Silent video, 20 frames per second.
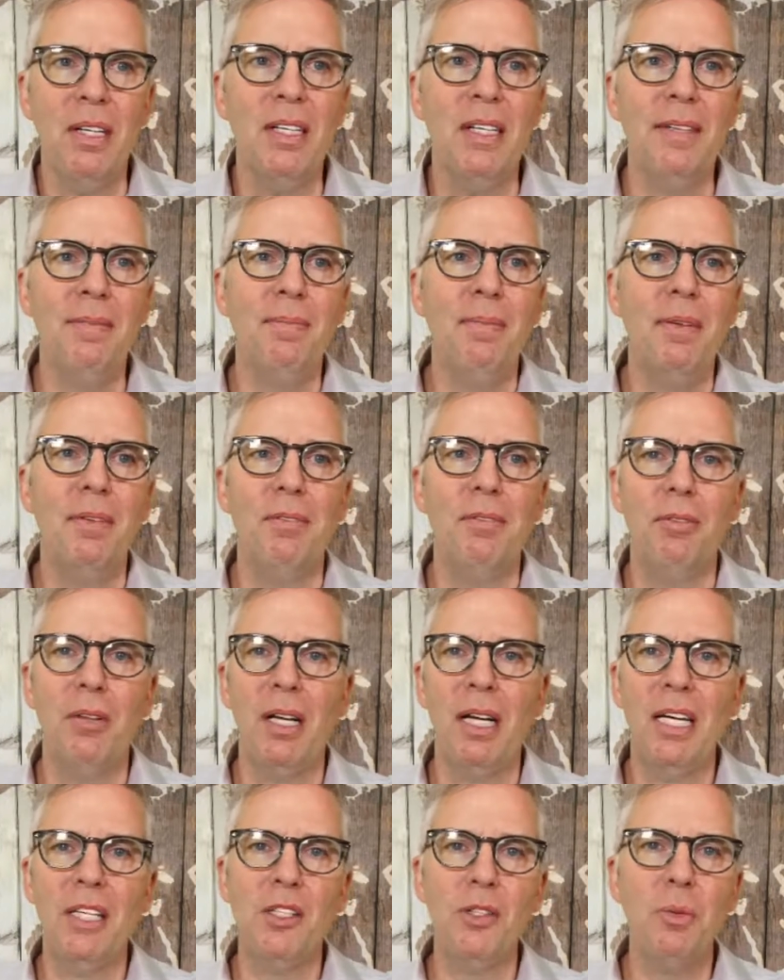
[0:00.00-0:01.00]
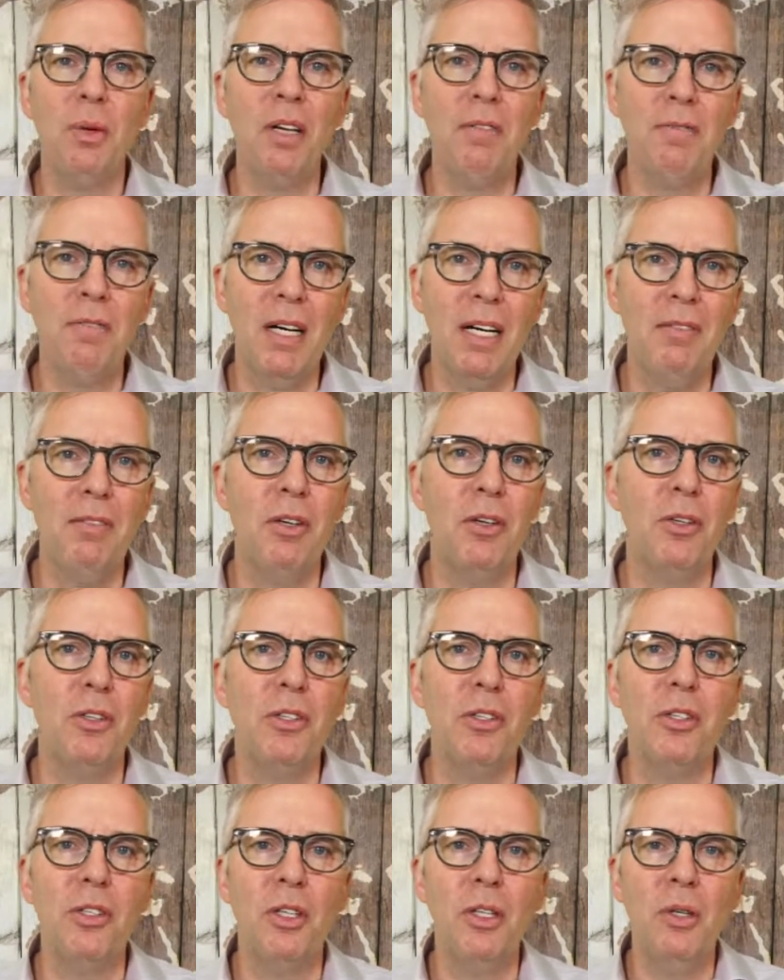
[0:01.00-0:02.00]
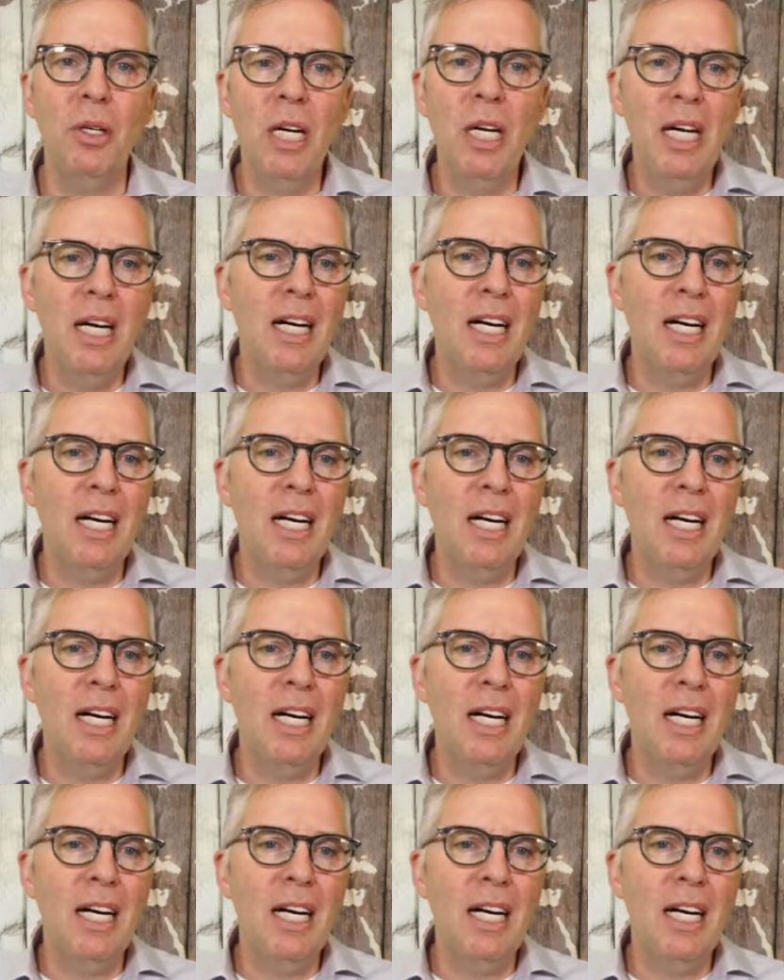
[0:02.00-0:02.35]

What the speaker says: For the last 25 years or so,